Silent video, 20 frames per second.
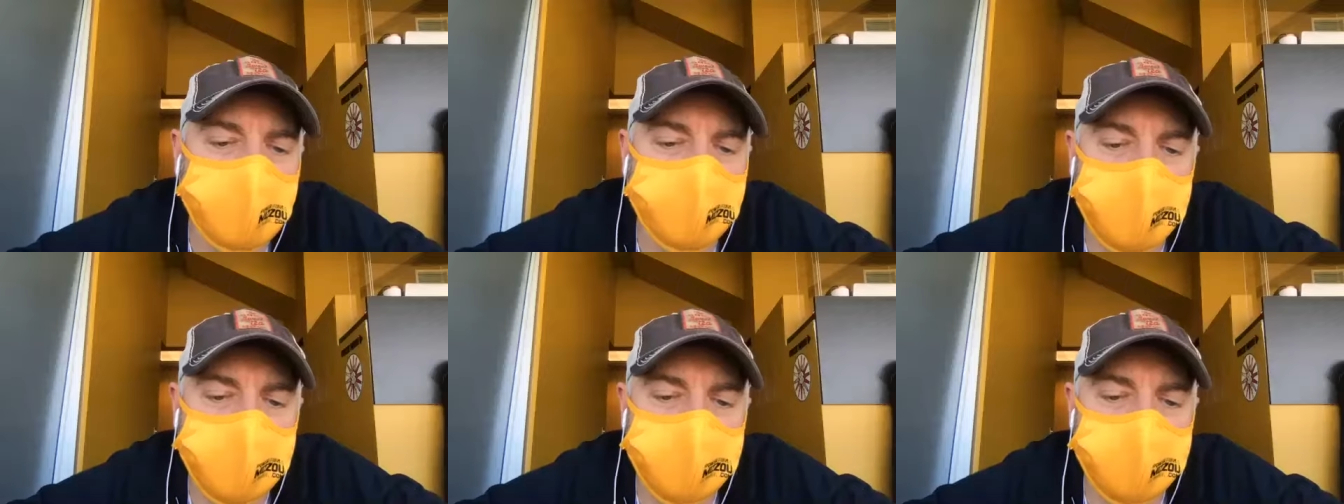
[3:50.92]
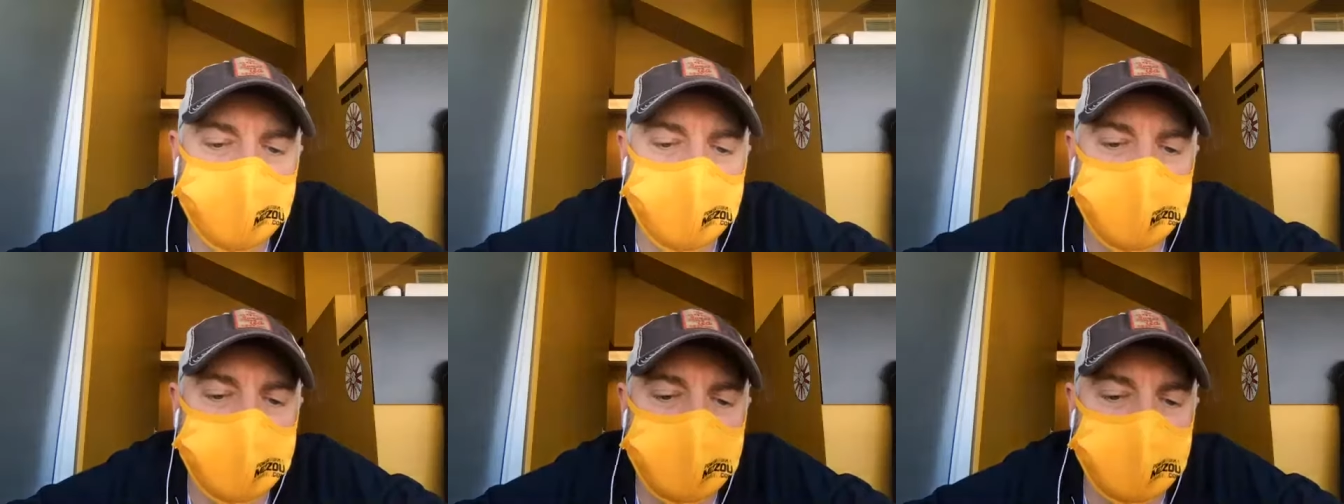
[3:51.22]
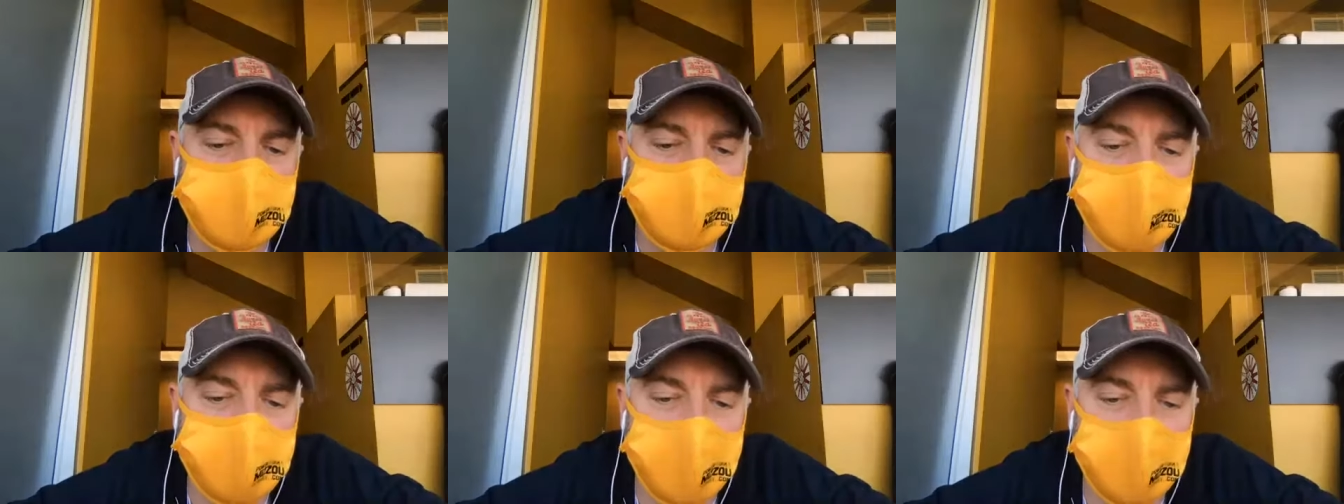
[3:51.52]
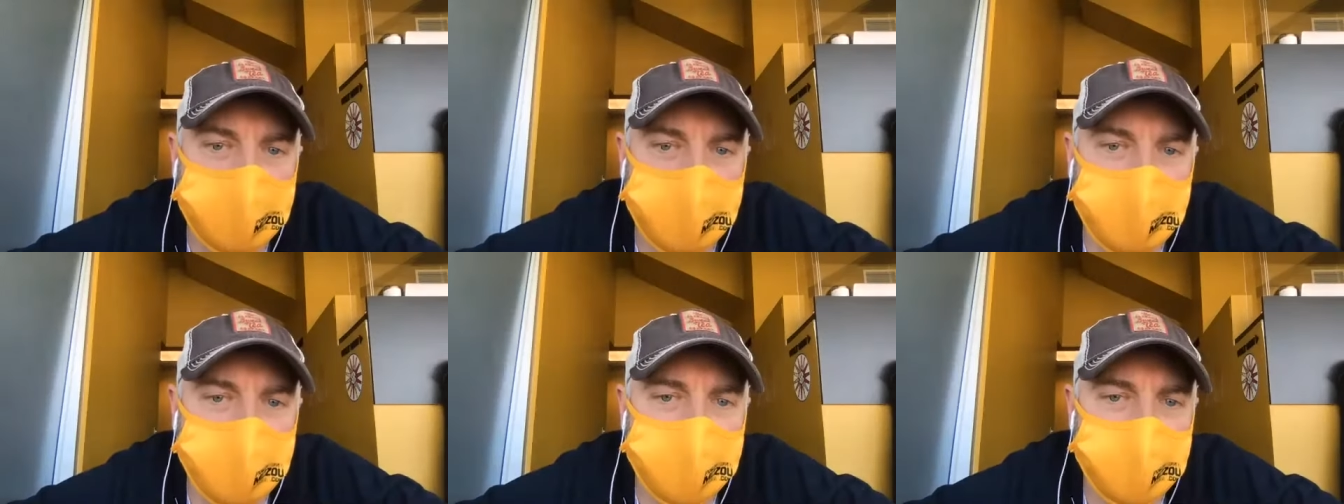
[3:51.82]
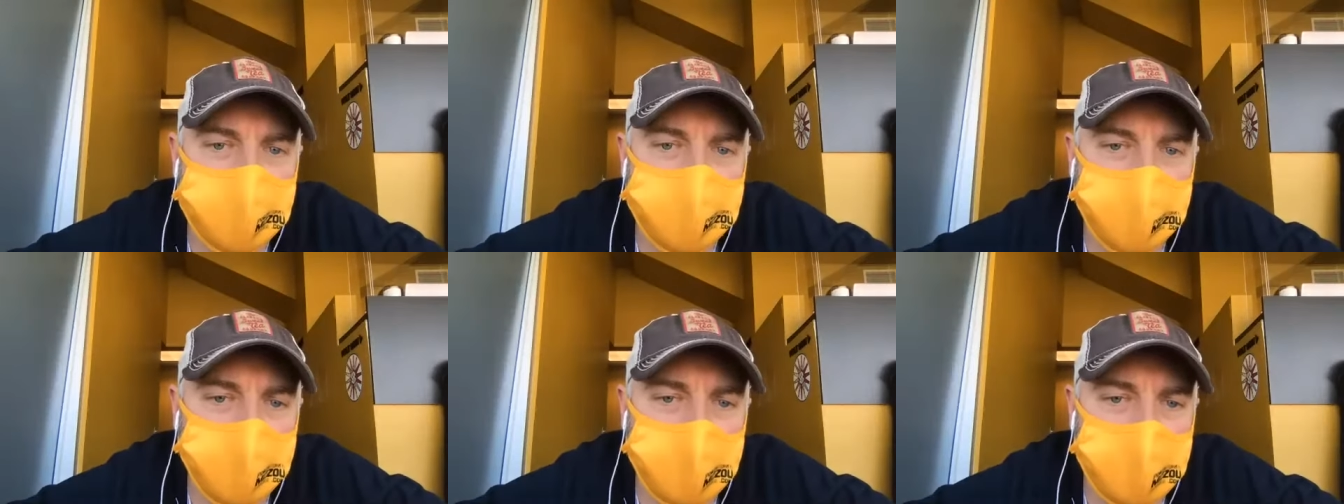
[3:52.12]
how much have you seen Towski
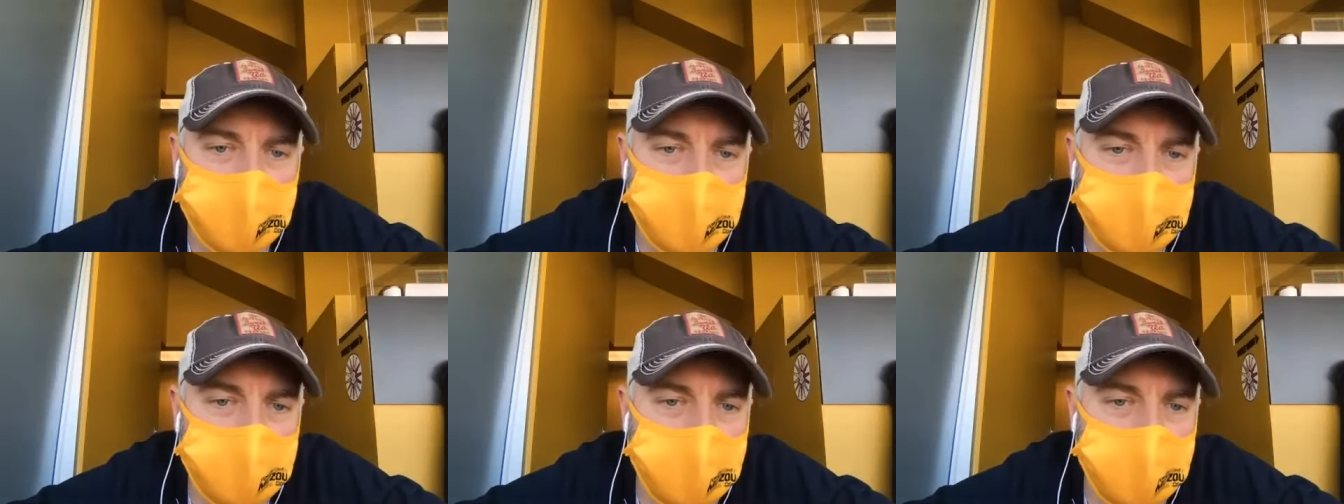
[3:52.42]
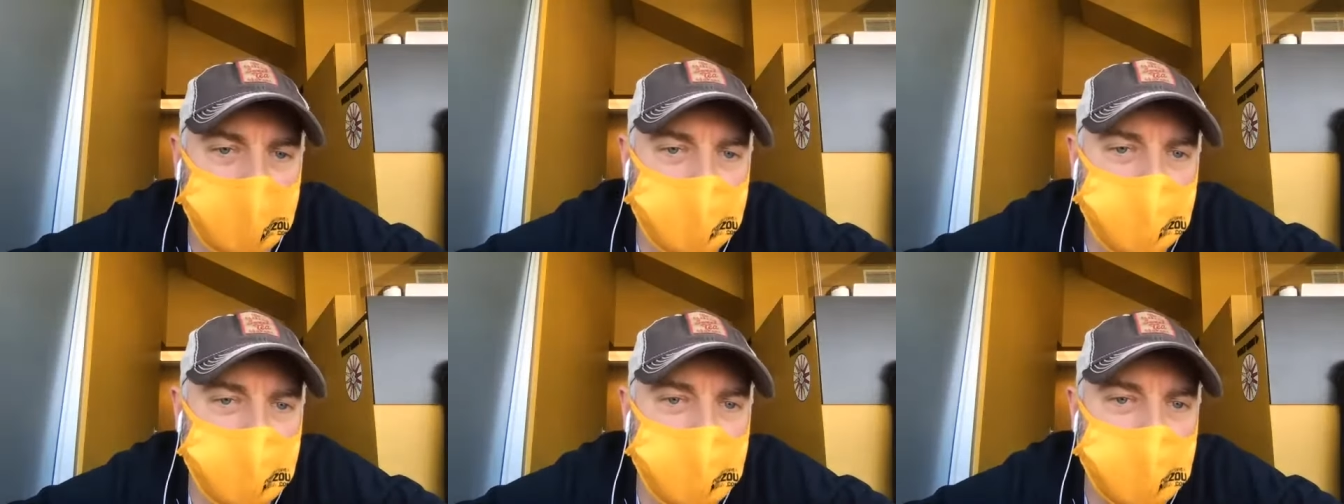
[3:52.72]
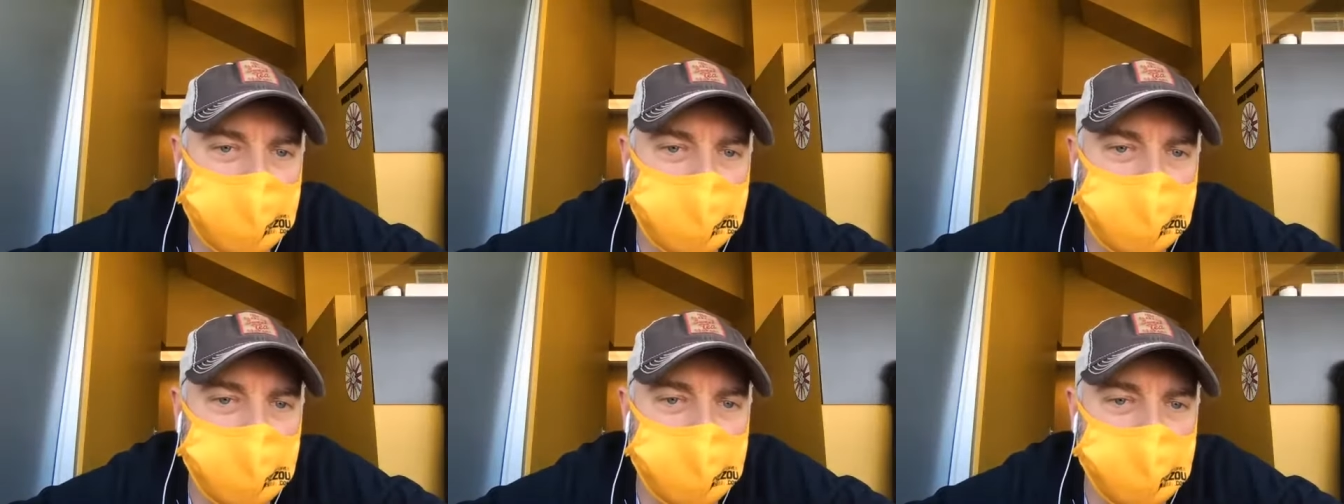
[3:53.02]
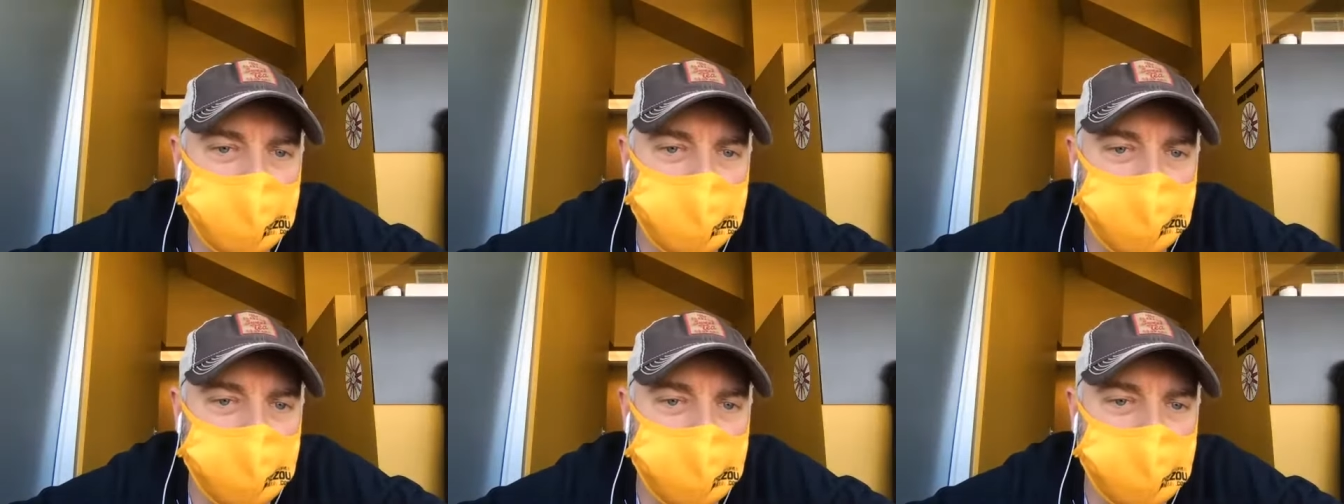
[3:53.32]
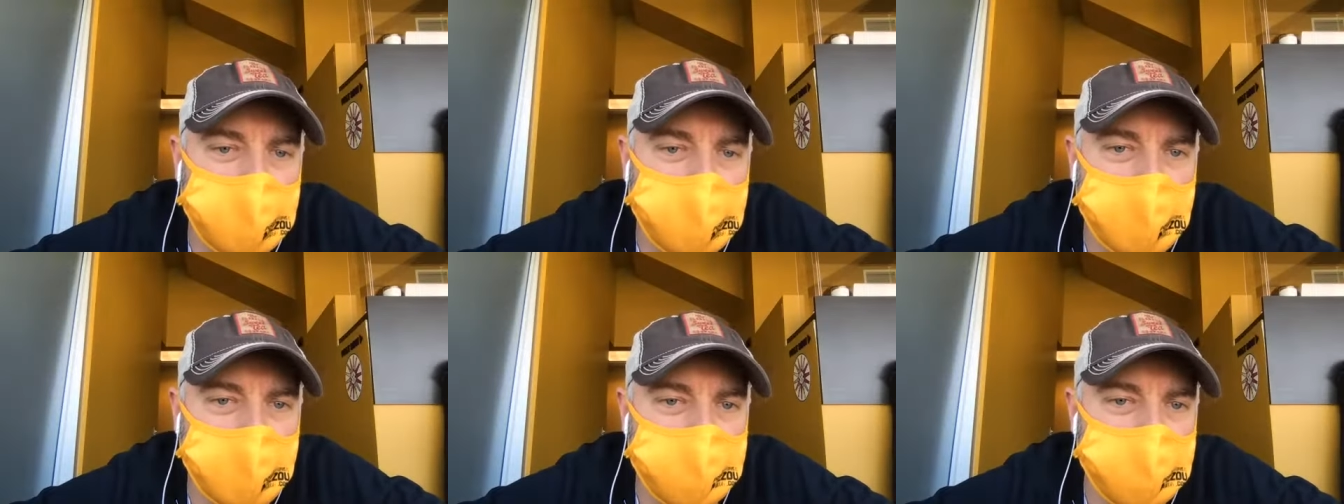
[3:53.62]
progress since you
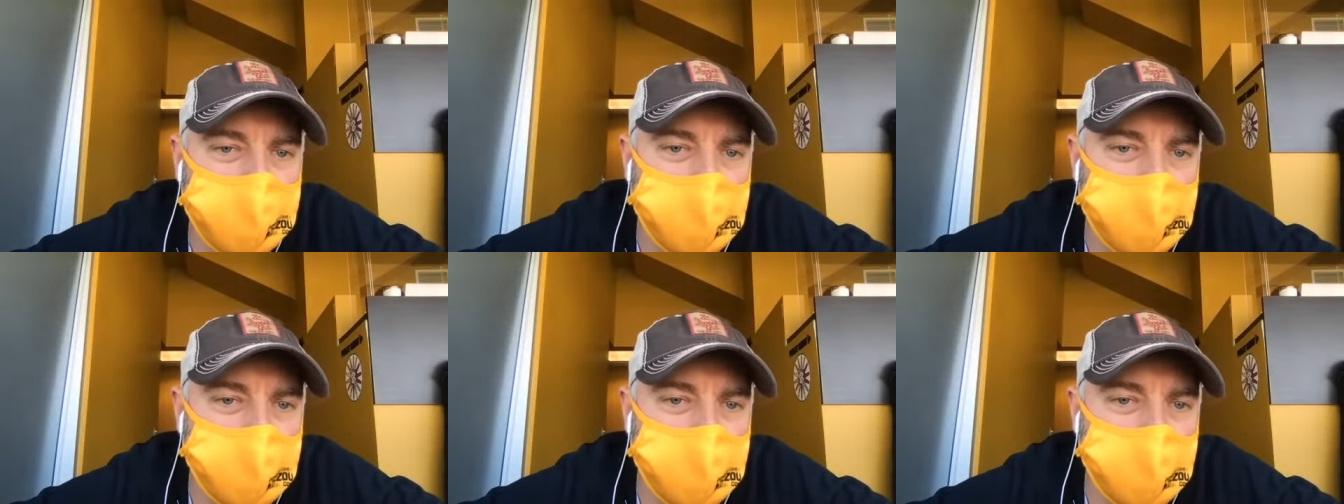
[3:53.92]
kind of